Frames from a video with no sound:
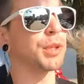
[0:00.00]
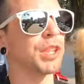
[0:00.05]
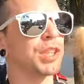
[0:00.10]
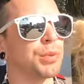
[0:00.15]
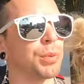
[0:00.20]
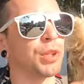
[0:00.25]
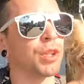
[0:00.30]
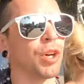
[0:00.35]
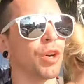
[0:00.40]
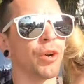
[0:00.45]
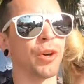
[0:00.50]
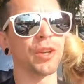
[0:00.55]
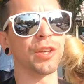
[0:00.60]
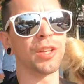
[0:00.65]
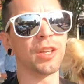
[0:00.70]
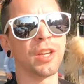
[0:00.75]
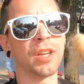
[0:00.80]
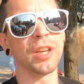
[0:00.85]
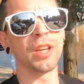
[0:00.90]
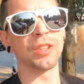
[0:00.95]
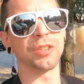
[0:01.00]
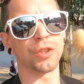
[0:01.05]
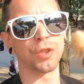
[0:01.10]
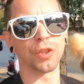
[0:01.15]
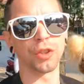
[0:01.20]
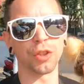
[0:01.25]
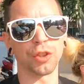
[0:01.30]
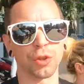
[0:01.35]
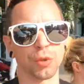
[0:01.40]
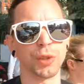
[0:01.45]
place we're going is
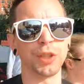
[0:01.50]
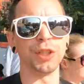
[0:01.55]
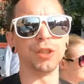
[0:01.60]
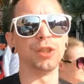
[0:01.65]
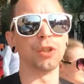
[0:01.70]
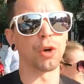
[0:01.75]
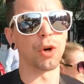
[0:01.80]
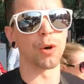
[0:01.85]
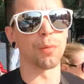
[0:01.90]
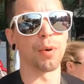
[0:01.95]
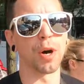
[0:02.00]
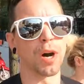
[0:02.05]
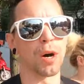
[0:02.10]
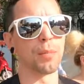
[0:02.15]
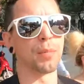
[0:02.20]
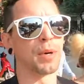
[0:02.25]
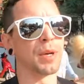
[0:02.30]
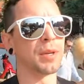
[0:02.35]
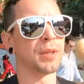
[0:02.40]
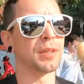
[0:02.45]
to the Green Door Pub.